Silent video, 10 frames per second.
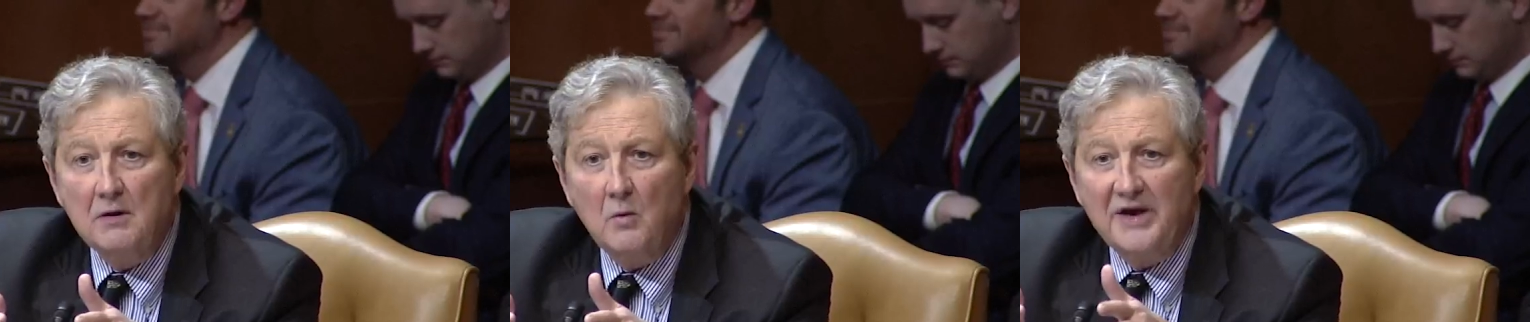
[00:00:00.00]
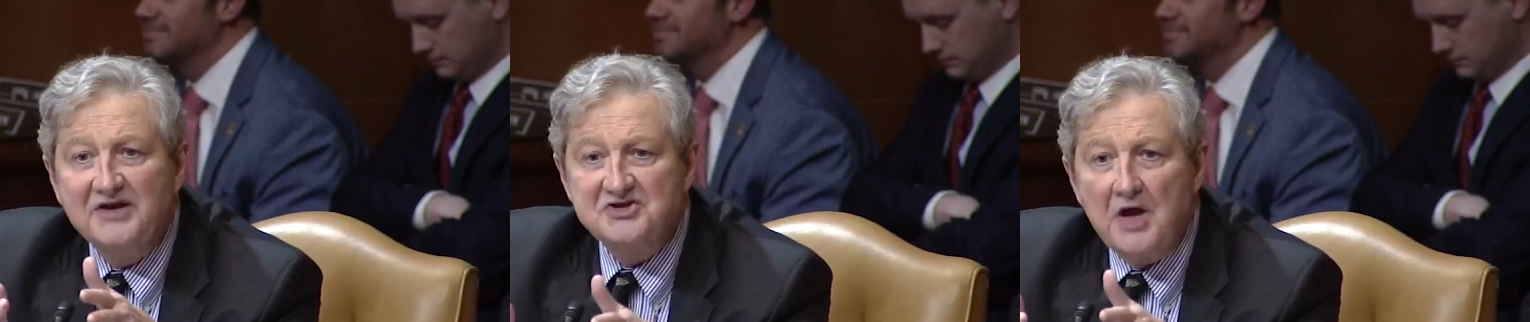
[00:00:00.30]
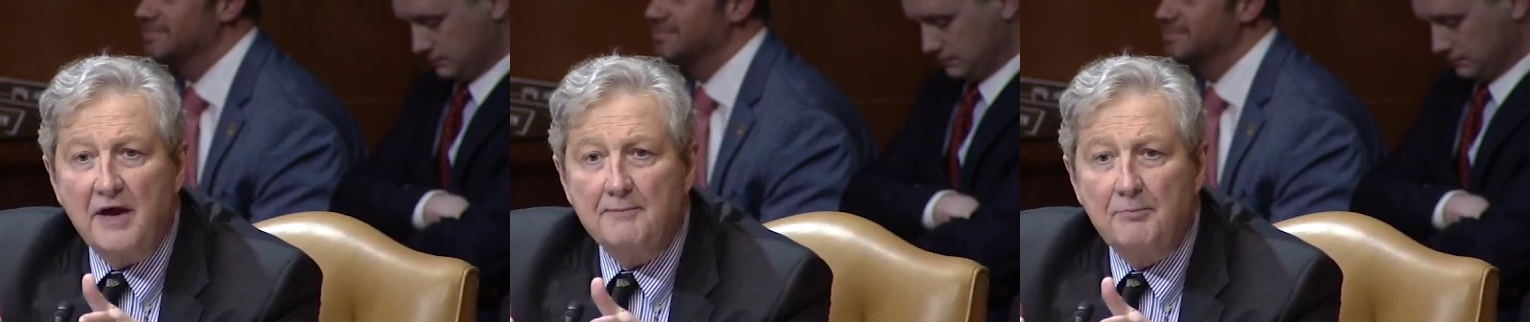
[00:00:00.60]
Speaker 1: When it's
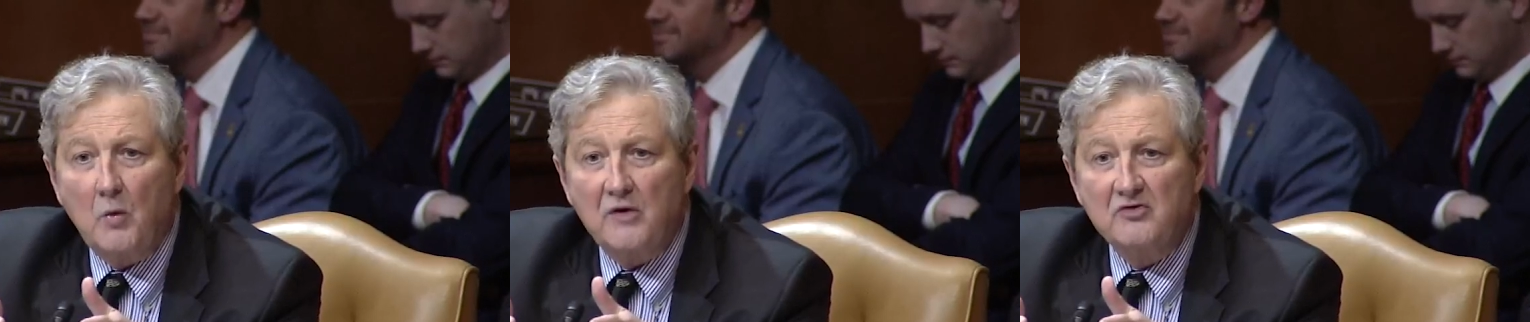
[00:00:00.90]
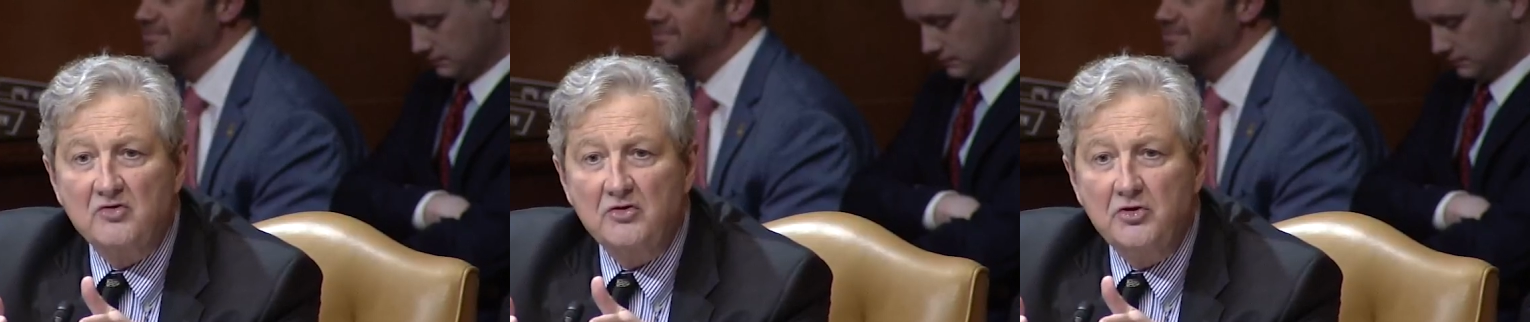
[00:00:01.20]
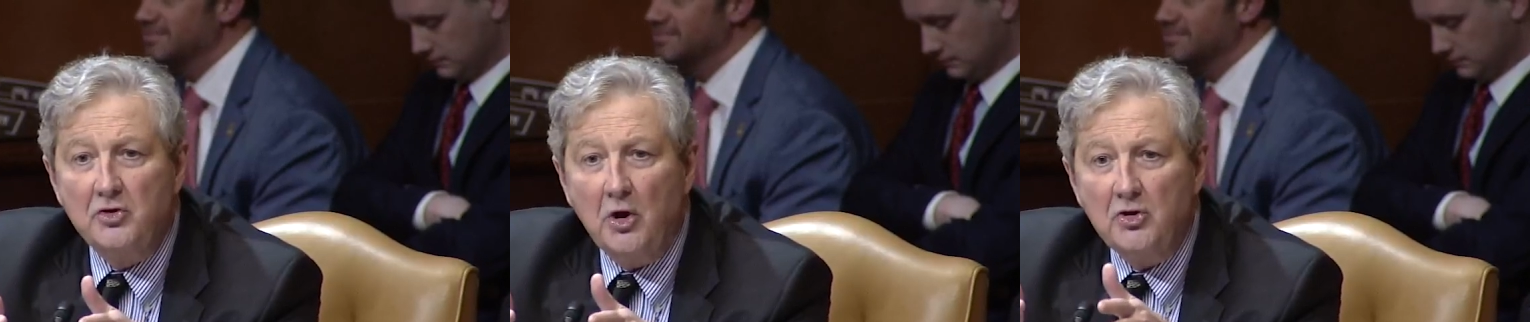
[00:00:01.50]
not important to
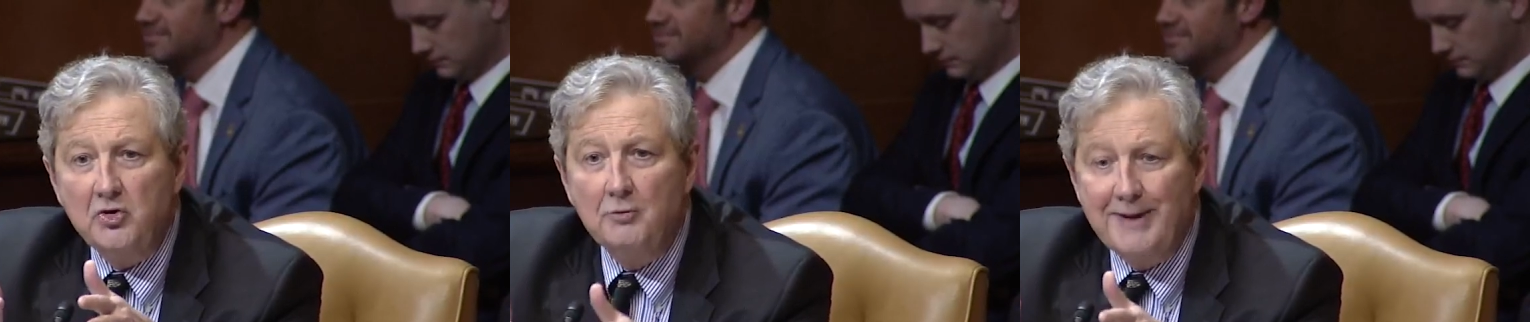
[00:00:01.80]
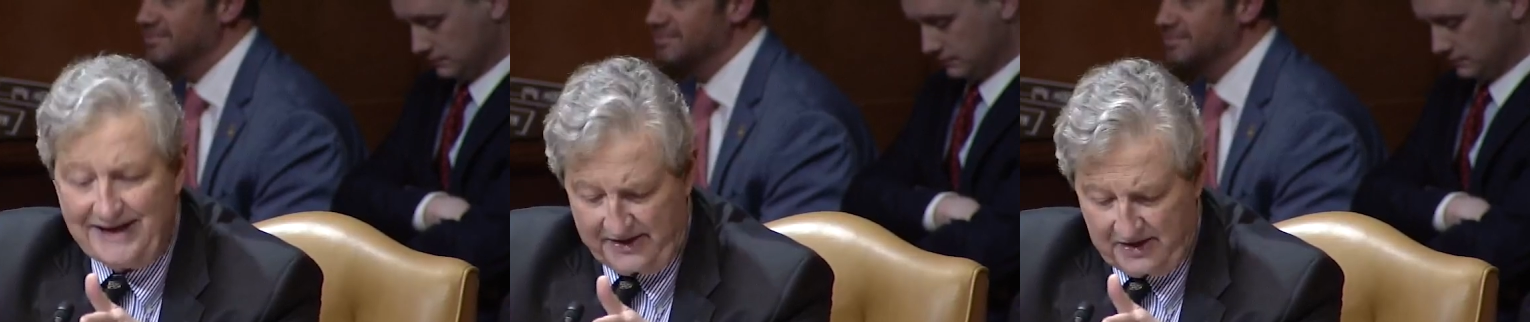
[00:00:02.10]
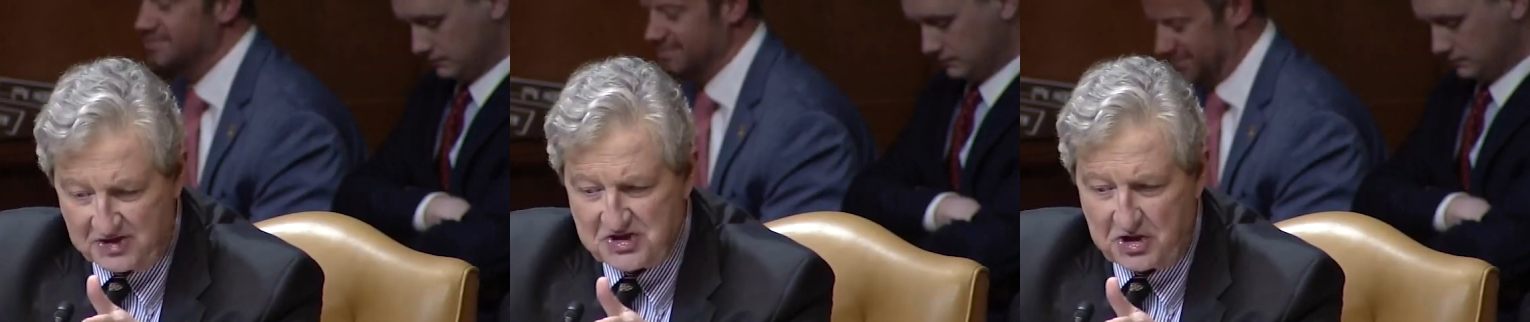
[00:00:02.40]
you, you make an
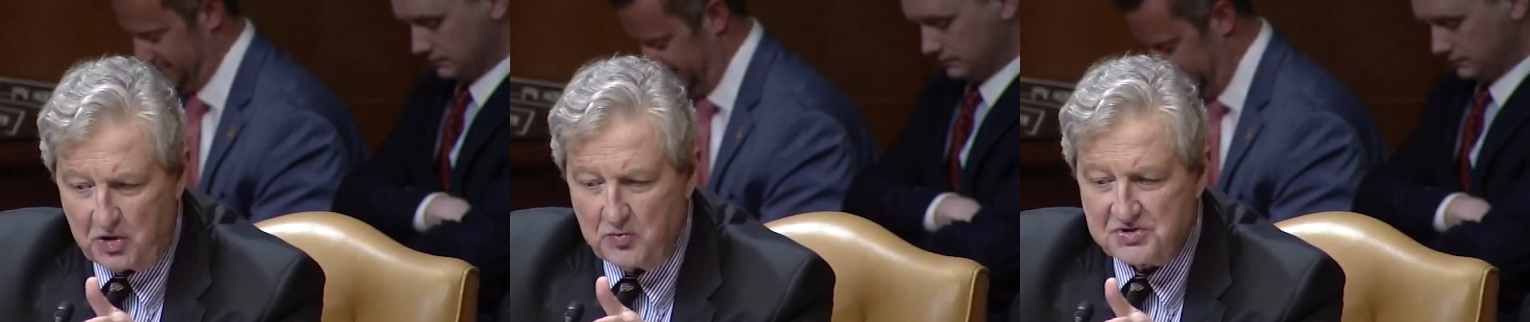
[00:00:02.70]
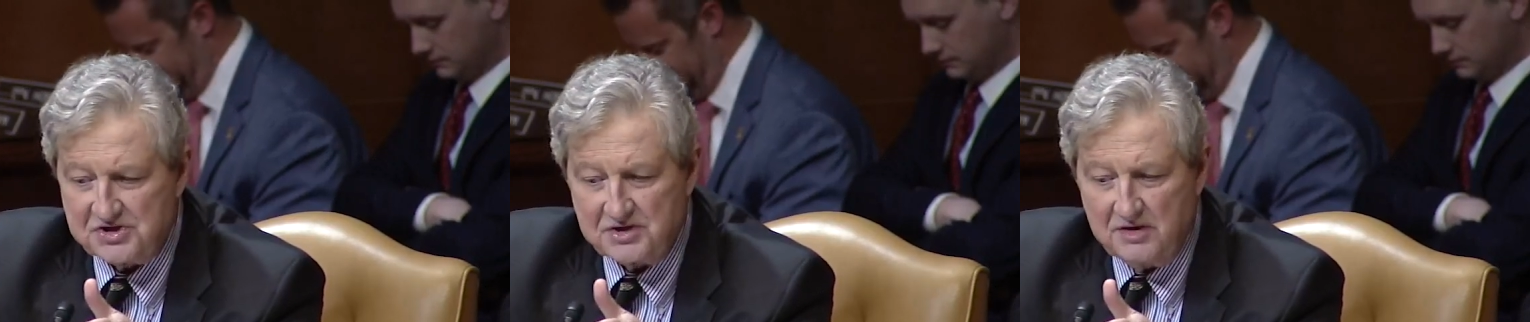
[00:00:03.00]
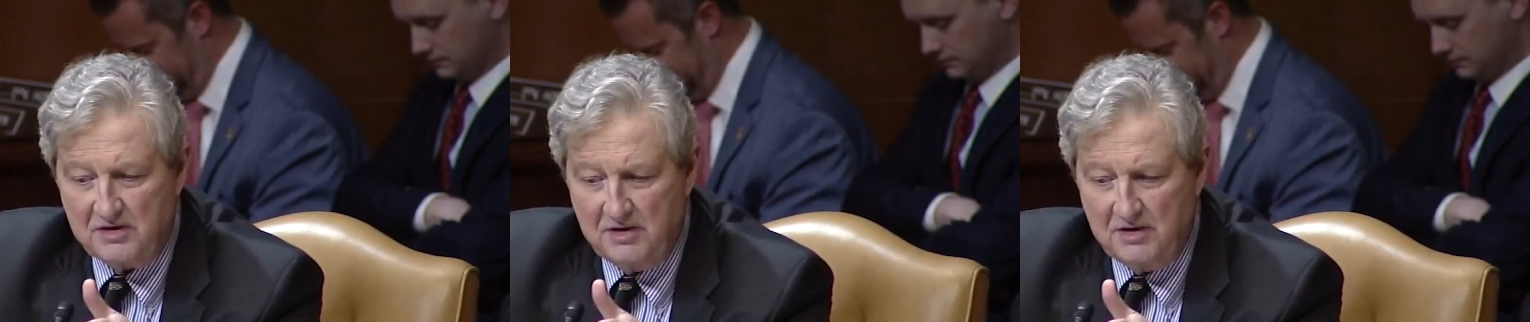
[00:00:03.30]
excuse.